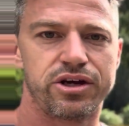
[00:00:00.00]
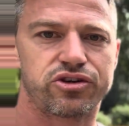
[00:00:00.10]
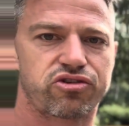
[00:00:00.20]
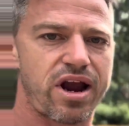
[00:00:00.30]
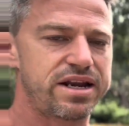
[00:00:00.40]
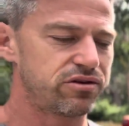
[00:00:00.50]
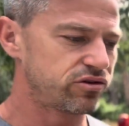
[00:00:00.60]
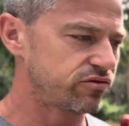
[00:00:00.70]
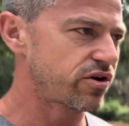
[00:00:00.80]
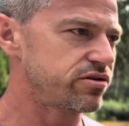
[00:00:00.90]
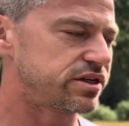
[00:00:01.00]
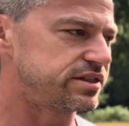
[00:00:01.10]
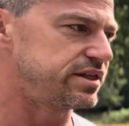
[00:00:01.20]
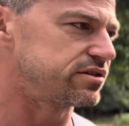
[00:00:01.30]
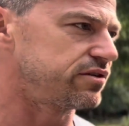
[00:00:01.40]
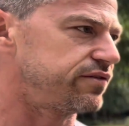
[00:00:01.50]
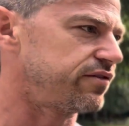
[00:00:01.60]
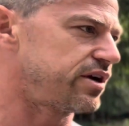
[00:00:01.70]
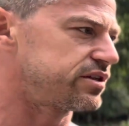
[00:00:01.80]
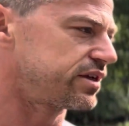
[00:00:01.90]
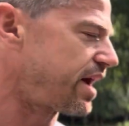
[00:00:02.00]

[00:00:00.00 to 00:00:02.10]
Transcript: training on the road consists of for us.